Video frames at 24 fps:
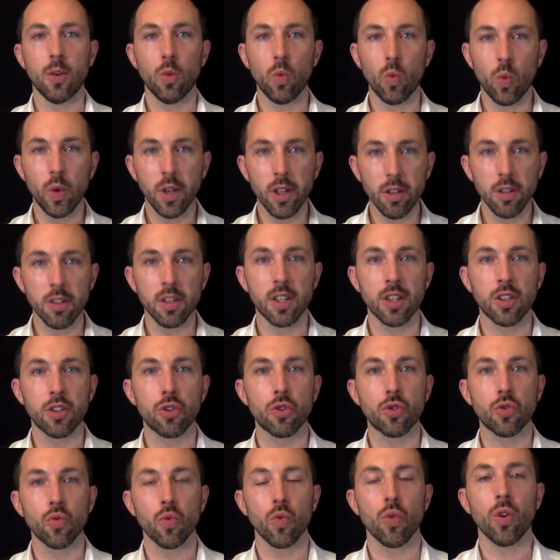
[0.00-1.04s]
It will
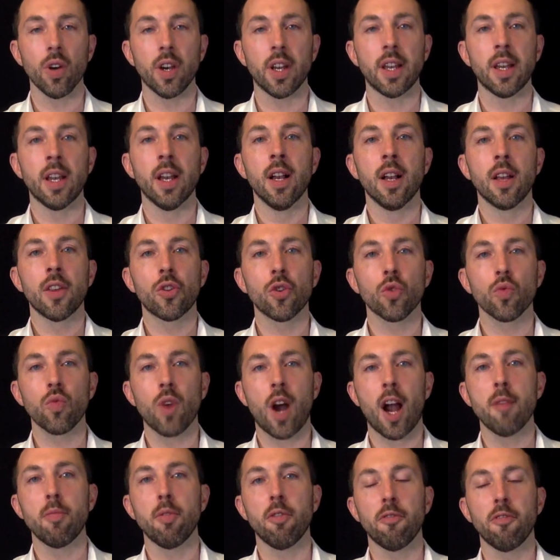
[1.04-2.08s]
destroy the
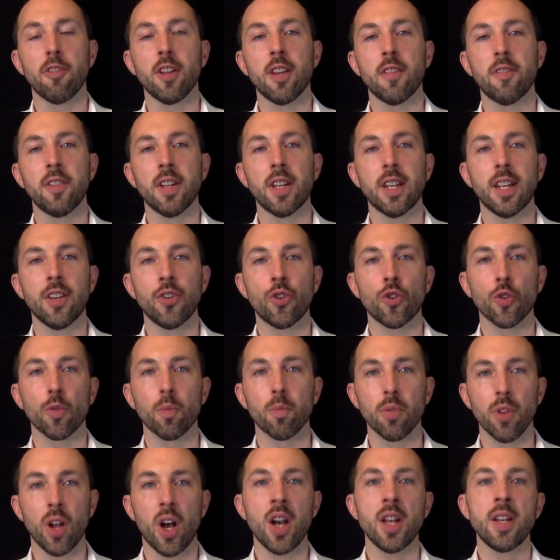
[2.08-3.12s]
riboflavin in your
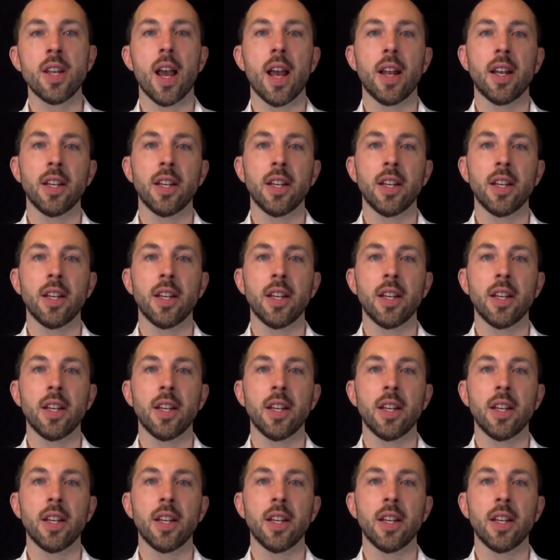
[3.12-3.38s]
blood